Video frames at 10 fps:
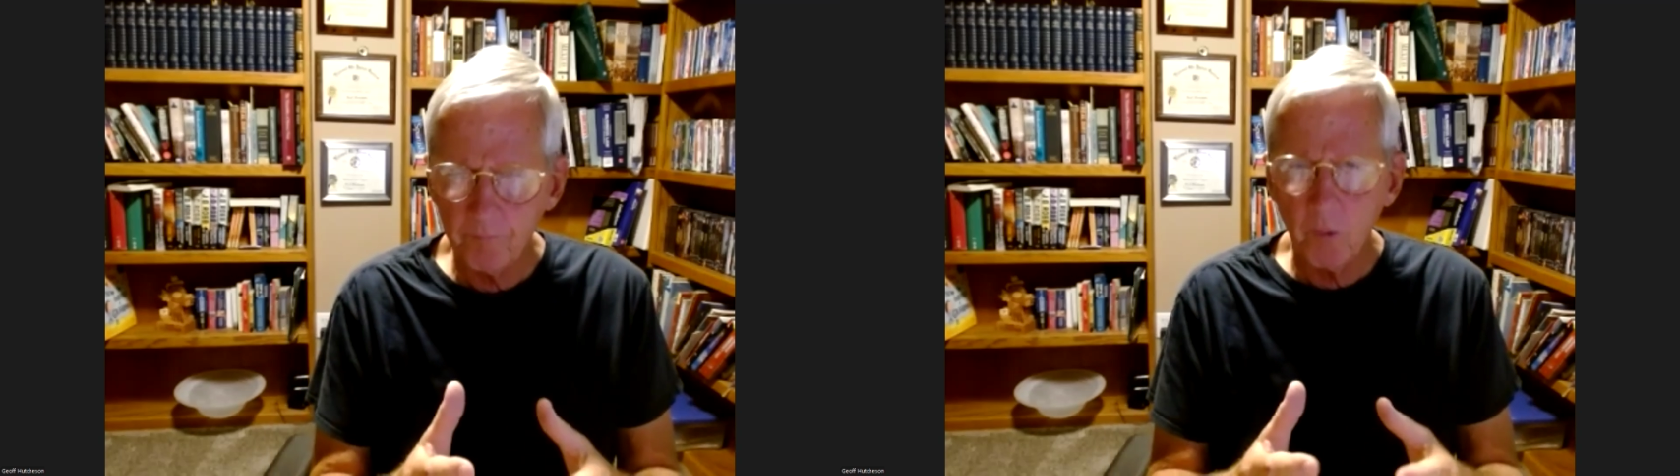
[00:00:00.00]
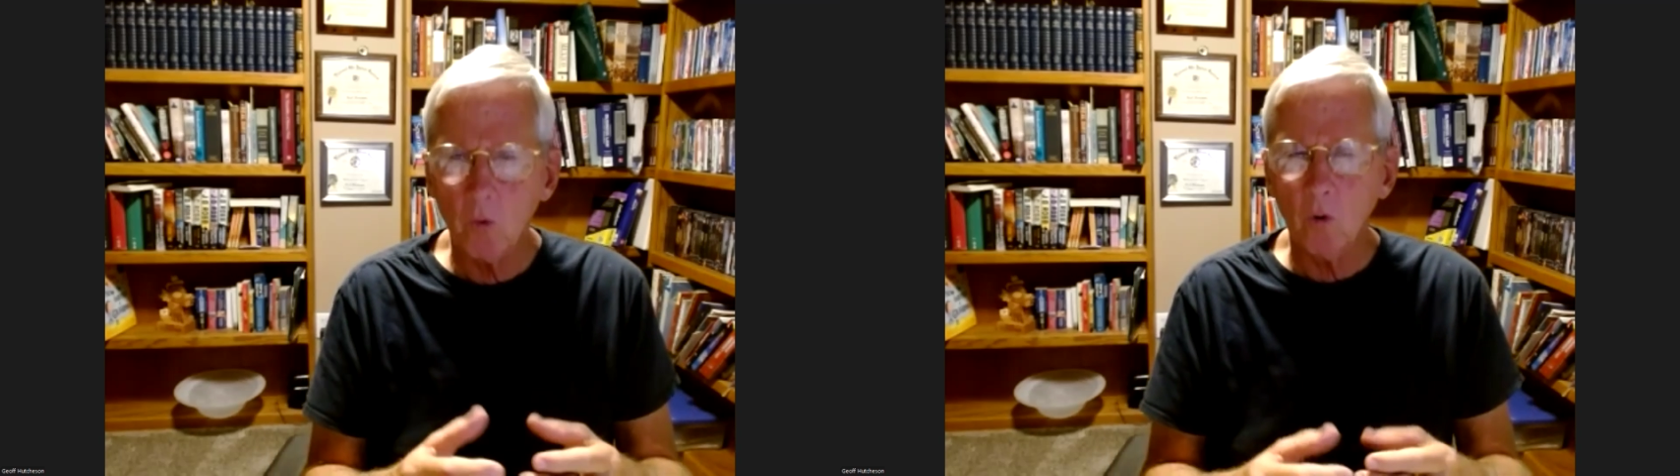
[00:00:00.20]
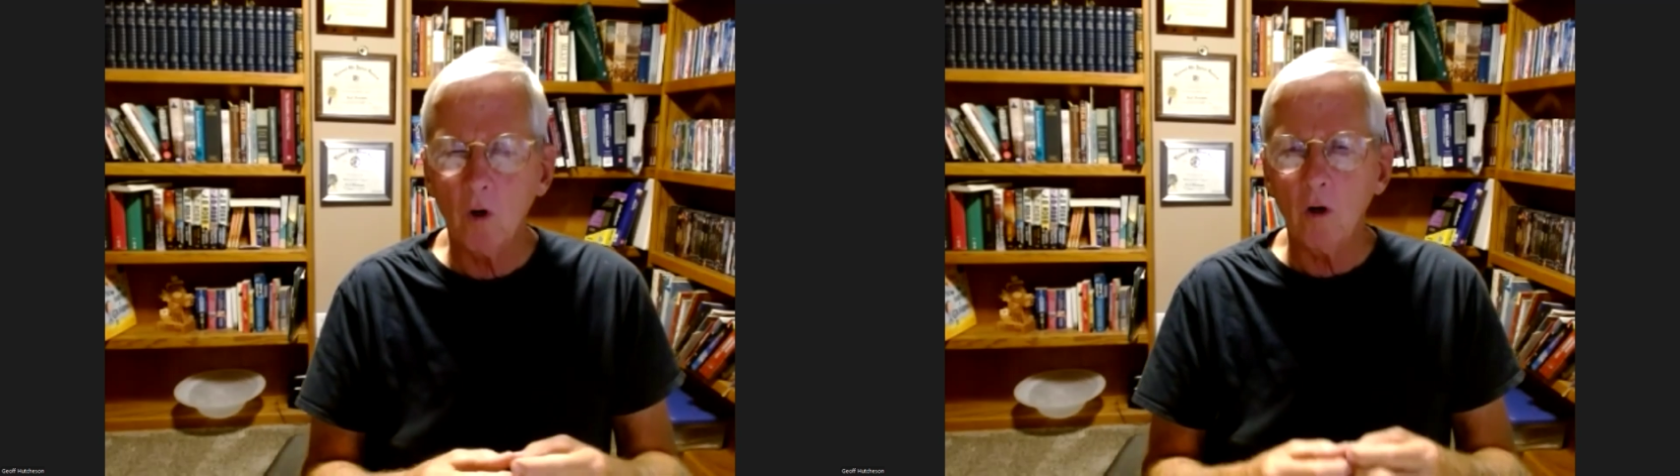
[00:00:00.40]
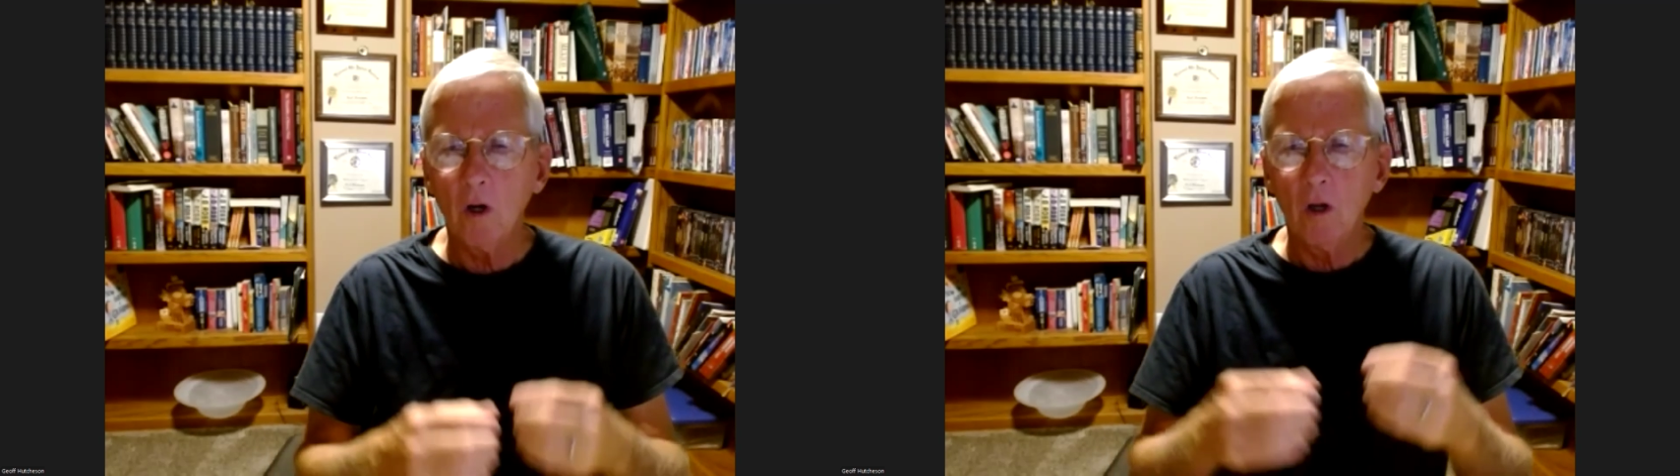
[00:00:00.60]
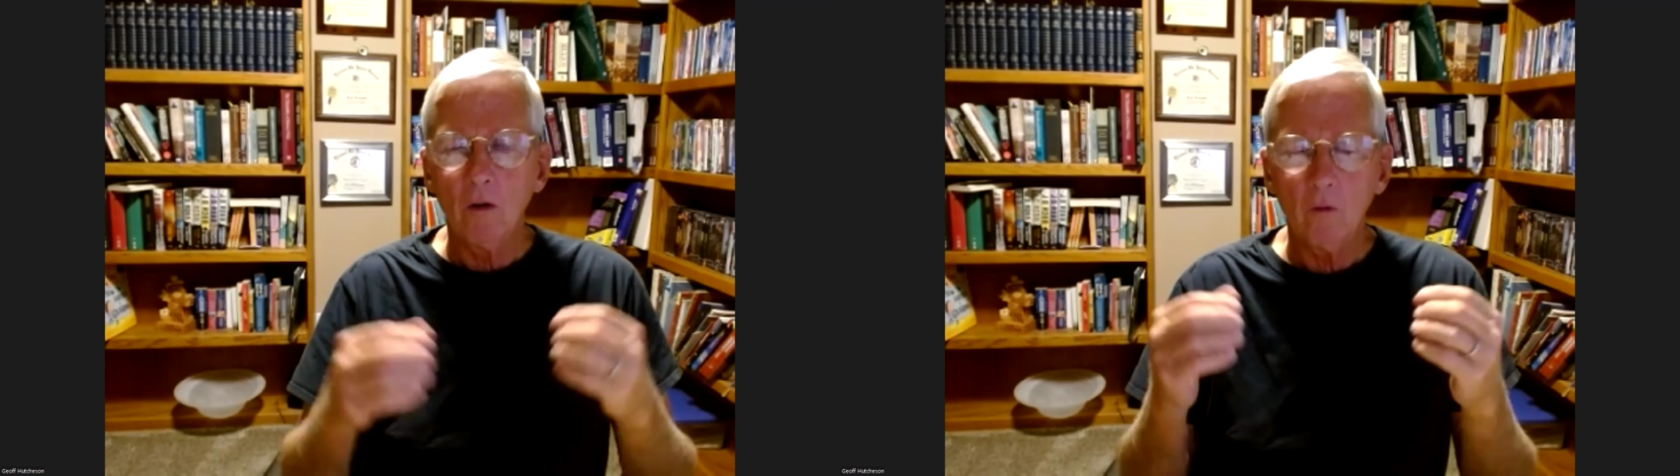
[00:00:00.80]
poor,
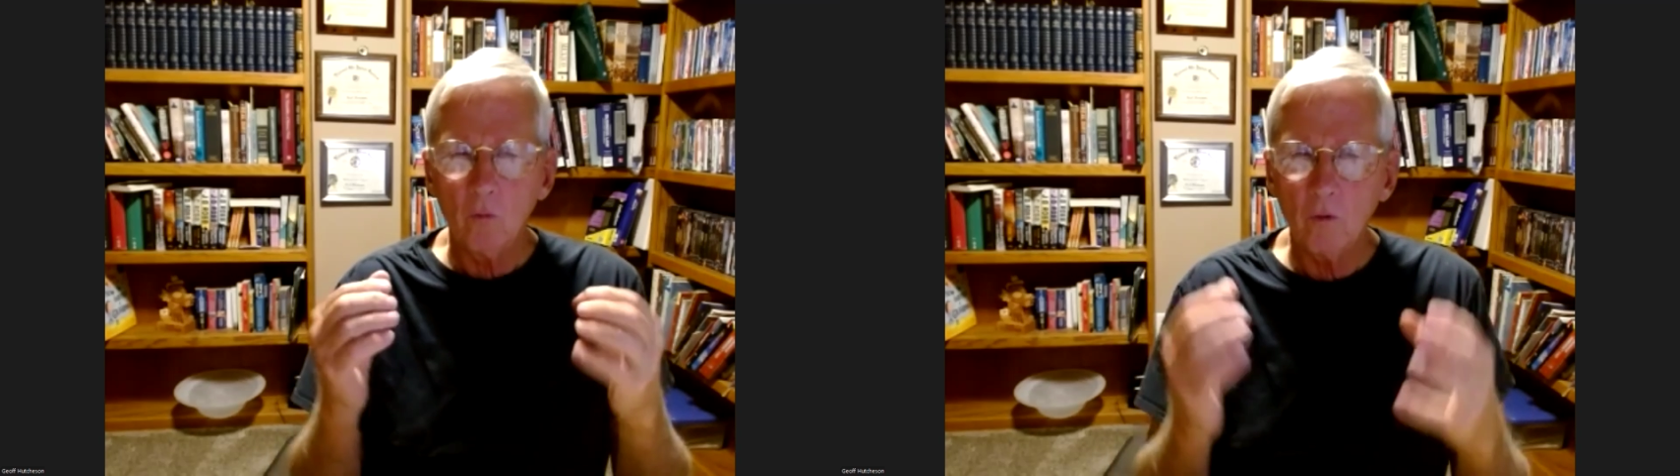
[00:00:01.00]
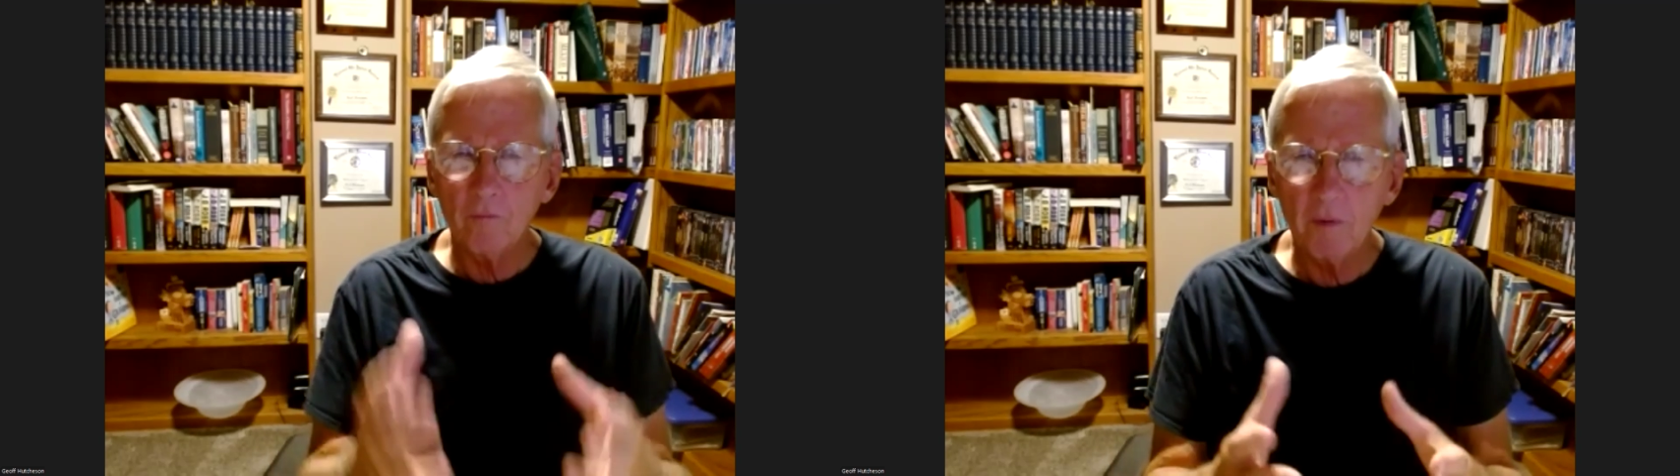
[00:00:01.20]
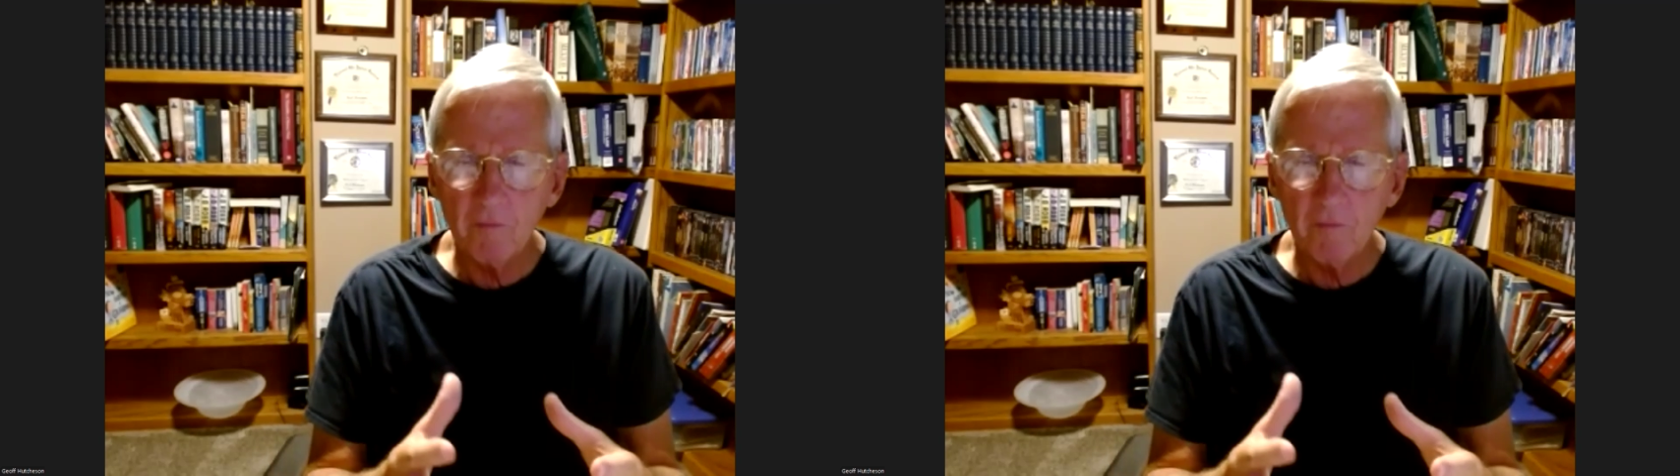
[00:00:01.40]
who would be